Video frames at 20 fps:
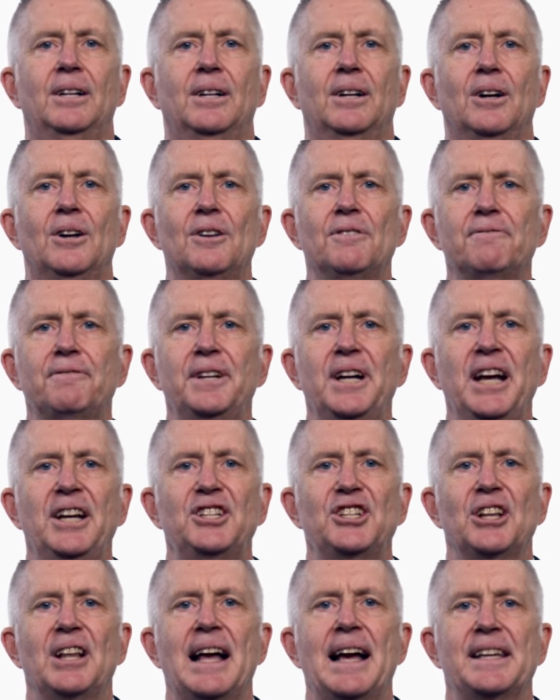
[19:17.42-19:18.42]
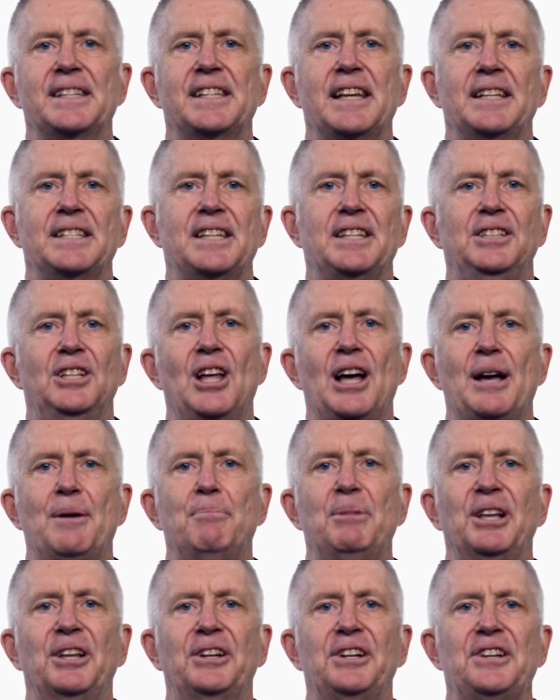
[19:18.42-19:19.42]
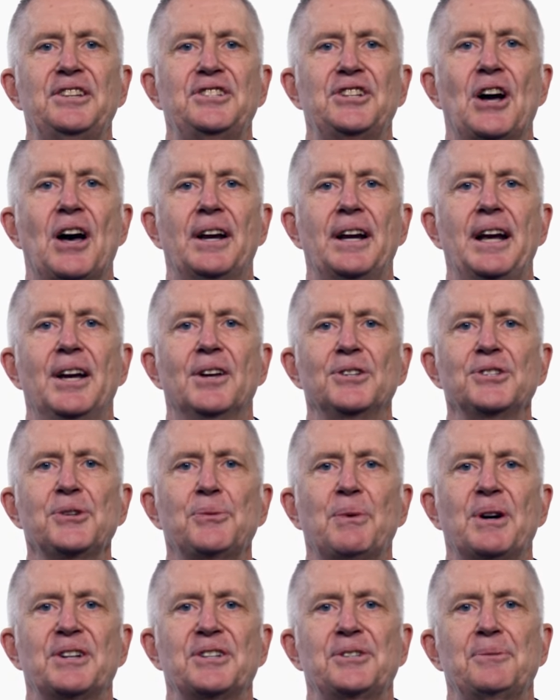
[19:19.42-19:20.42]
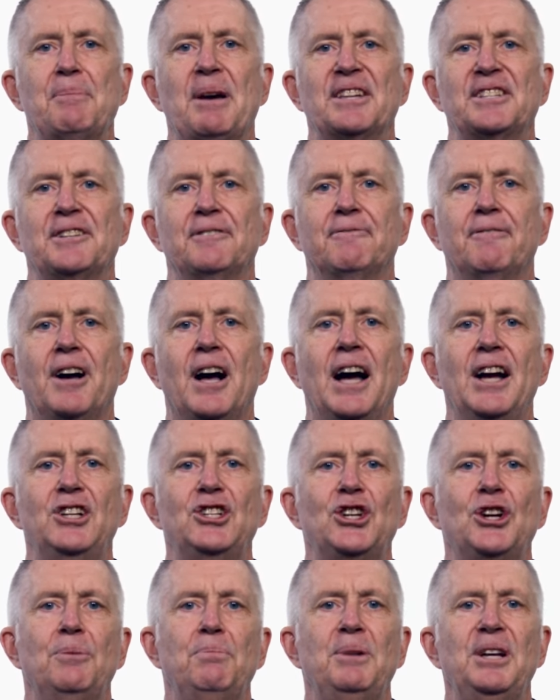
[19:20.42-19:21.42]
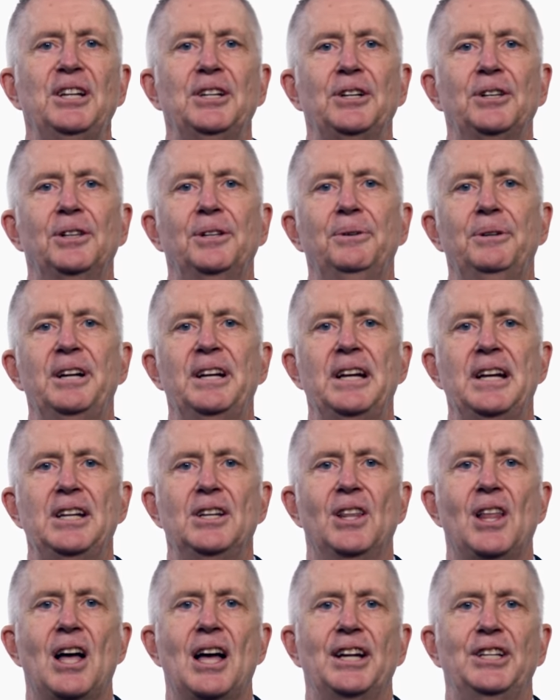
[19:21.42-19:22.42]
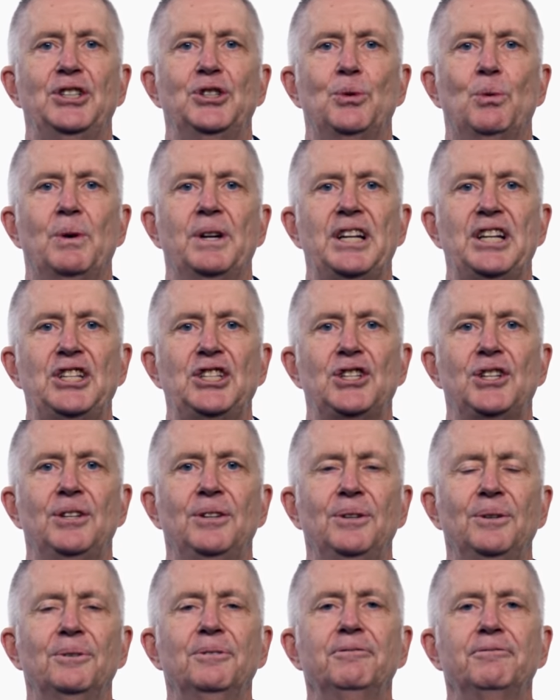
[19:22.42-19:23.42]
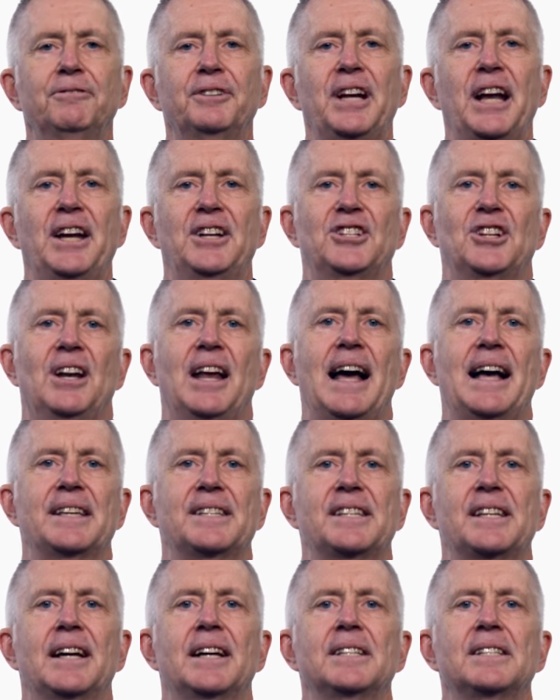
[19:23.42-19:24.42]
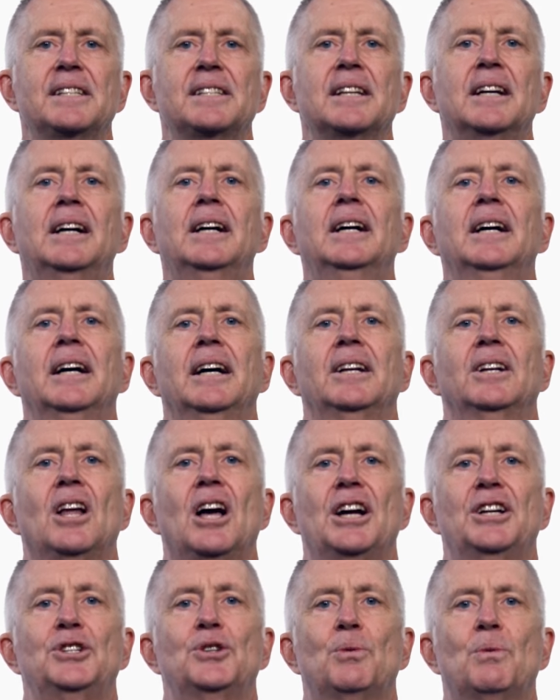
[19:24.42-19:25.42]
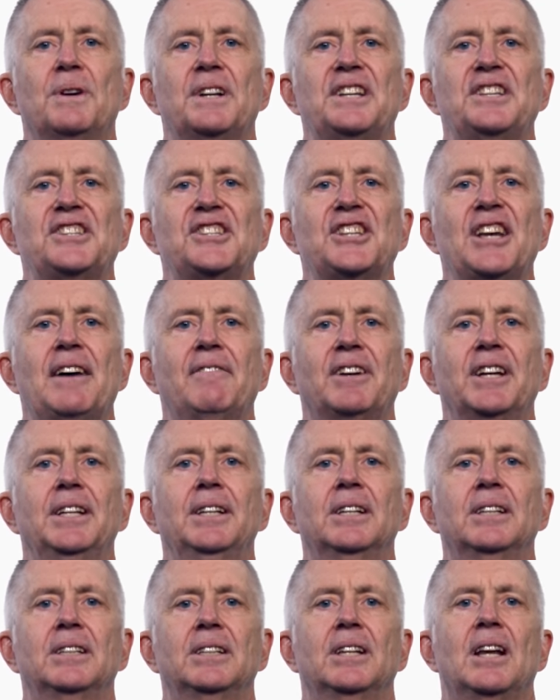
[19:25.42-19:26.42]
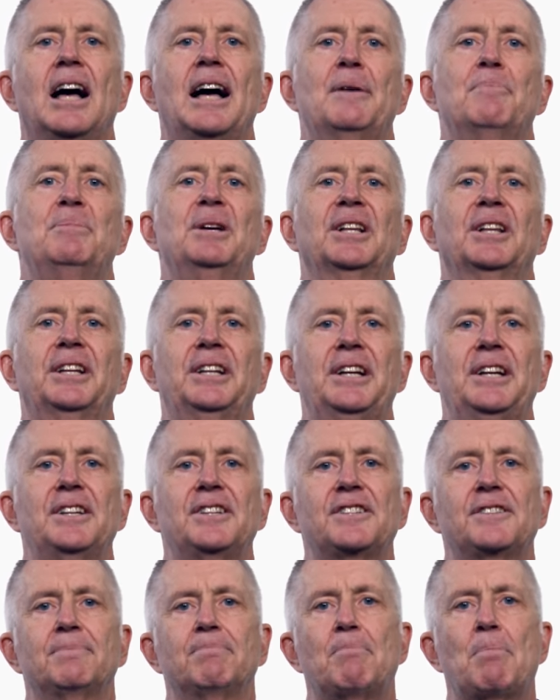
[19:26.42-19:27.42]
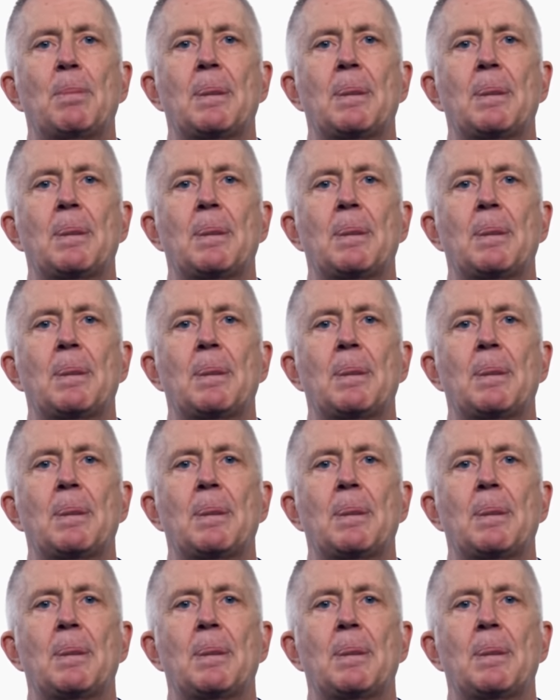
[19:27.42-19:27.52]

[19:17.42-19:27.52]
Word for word: All financial assets and liabilities not elsewhere specified should be included in line 22, Financial Assets, and line 27, Liabilities.